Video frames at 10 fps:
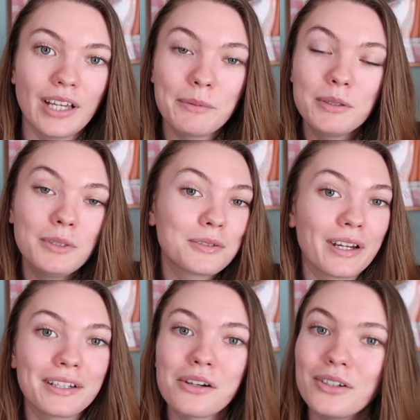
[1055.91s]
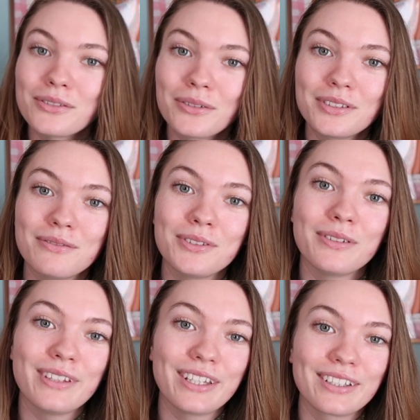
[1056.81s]
I'm going to be trying all sorts of new
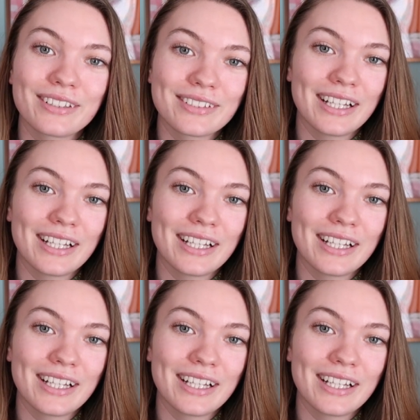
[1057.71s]
things.